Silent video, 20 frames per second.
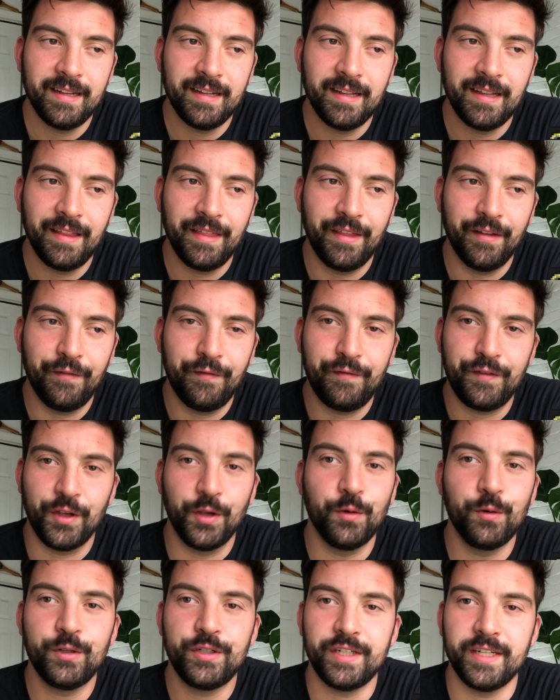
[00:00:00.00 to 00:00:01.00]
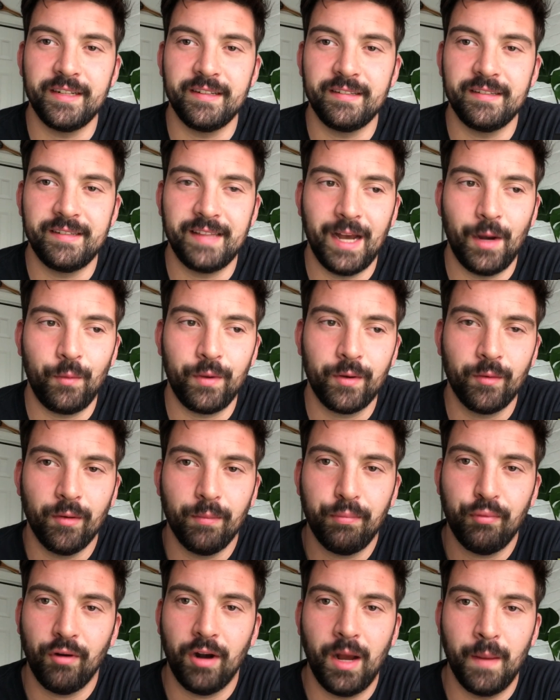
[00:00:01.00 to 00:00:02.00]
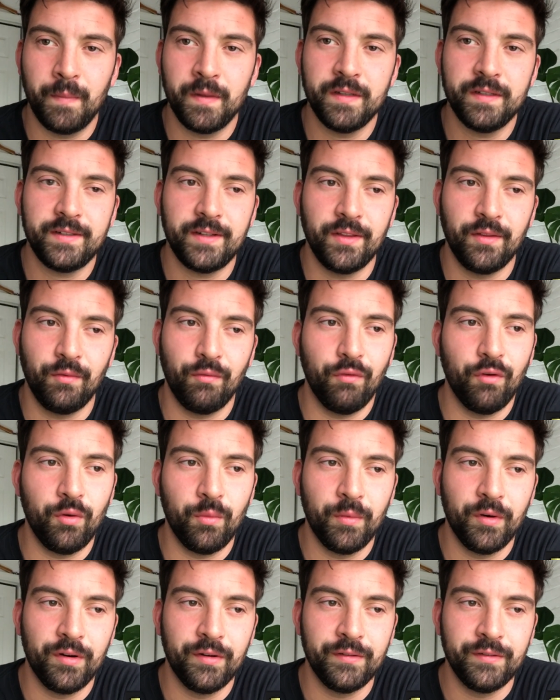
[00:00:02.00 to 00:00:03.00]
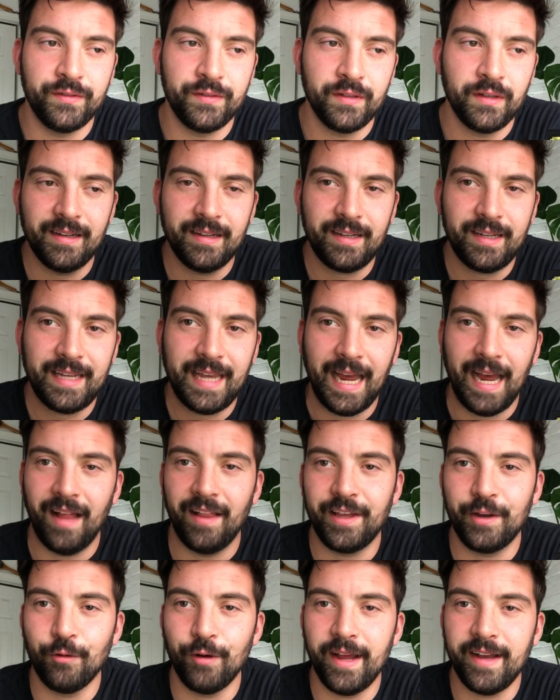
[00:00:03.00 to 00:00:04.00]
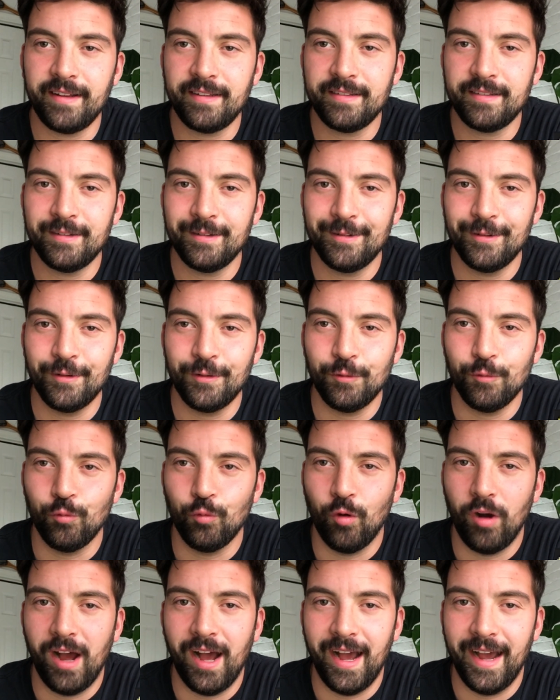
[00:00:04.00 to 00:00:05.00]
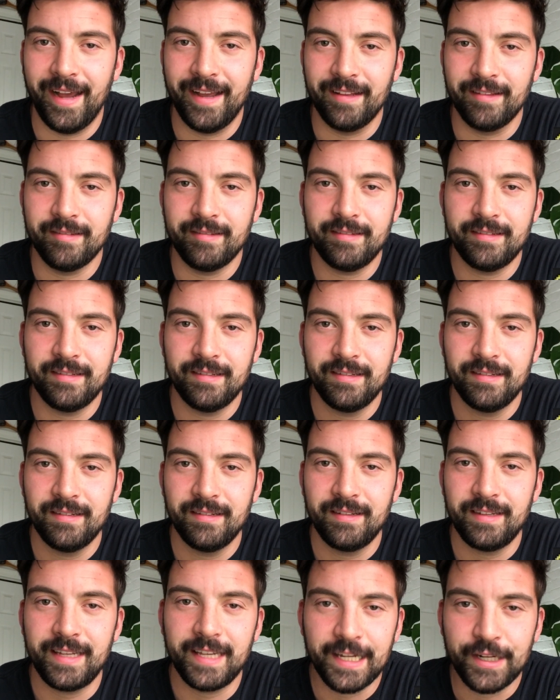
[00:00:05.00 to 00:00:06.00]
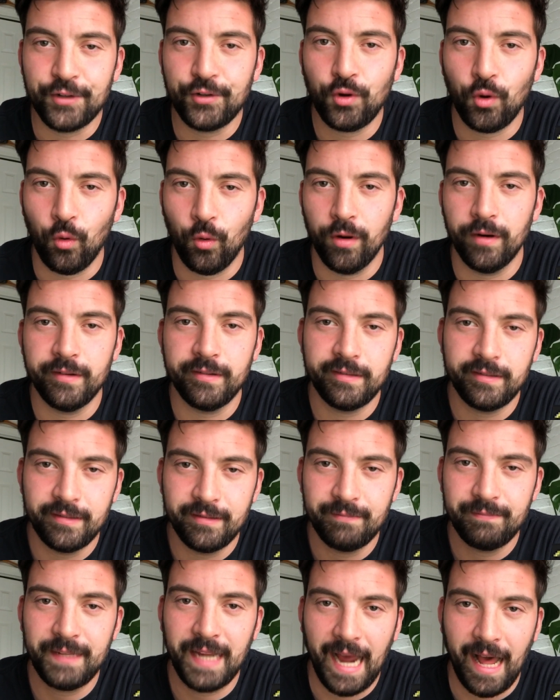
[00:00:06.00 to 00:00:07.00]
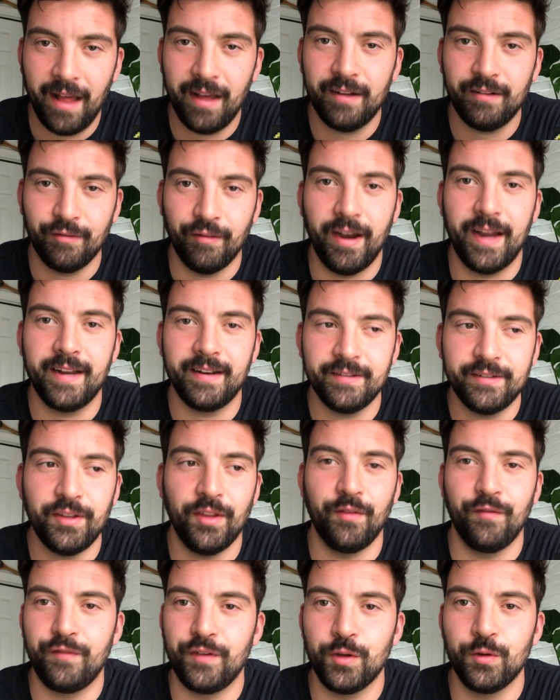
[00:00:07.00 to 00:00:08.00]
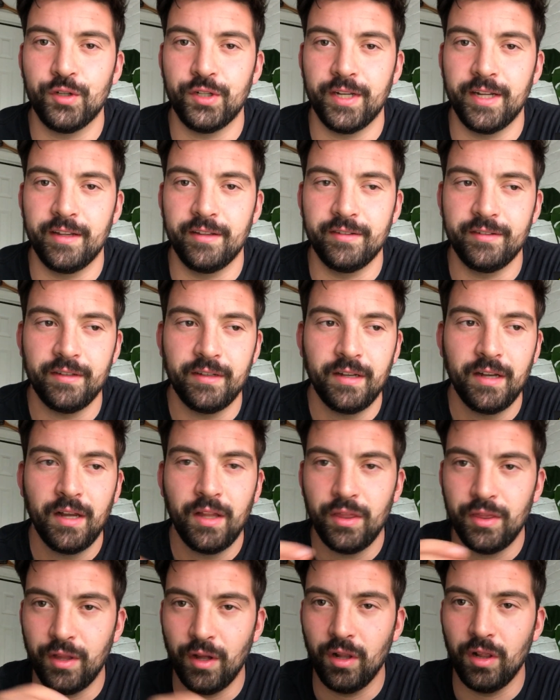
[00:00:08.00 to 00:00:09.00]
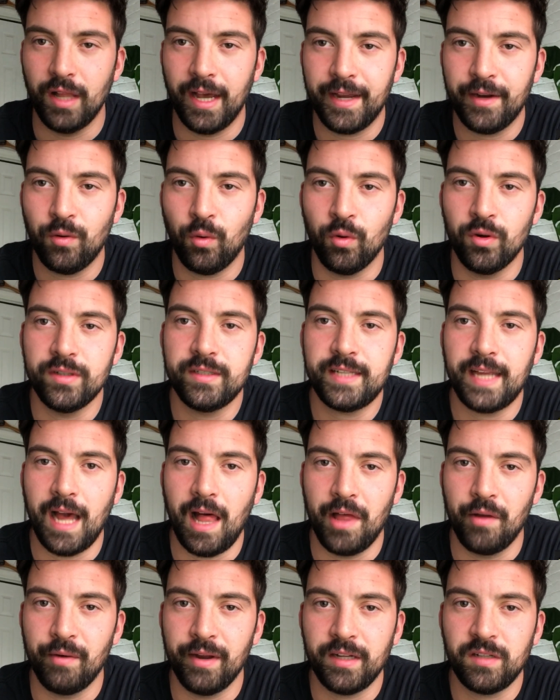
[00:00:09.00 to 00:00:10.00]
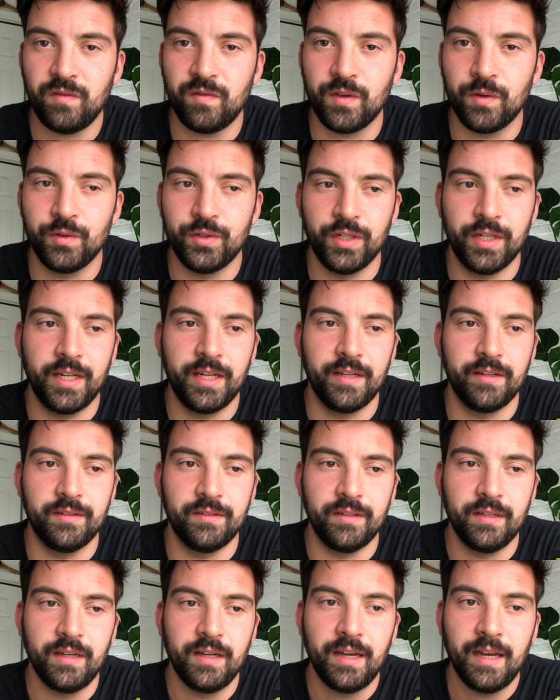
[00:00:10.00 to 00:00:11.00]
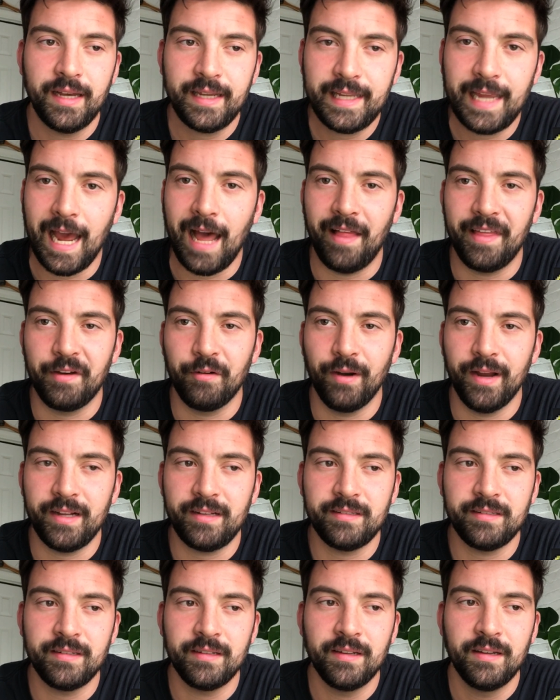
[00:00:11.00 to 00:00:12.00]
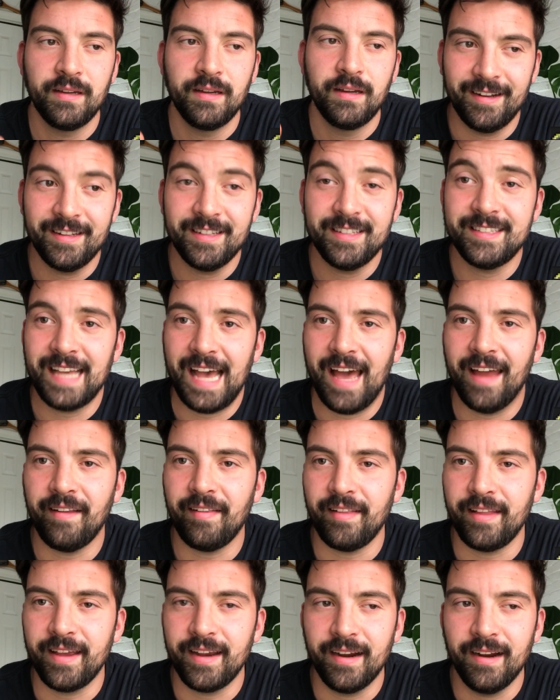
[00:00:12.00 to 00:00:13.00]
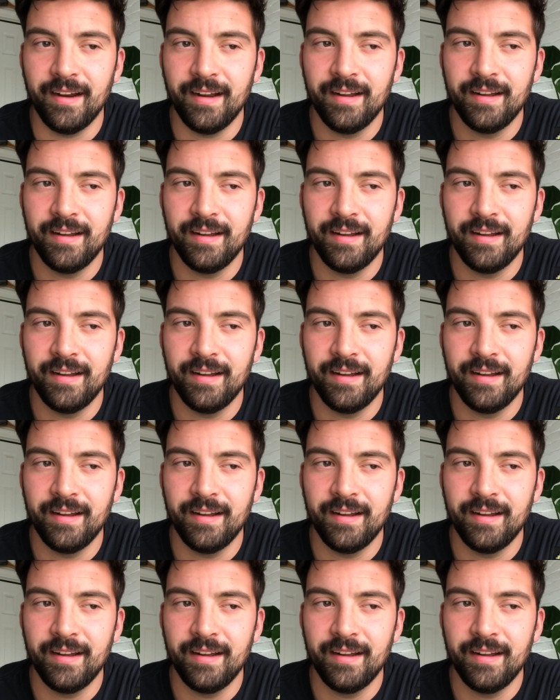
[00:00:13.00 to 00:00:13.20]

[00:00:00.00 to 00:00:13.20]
the fusions that we were promised in the rumors, Calyrex rides each horse, right? So the fusion is the light horse Calyrex fusion is Calyrex saddling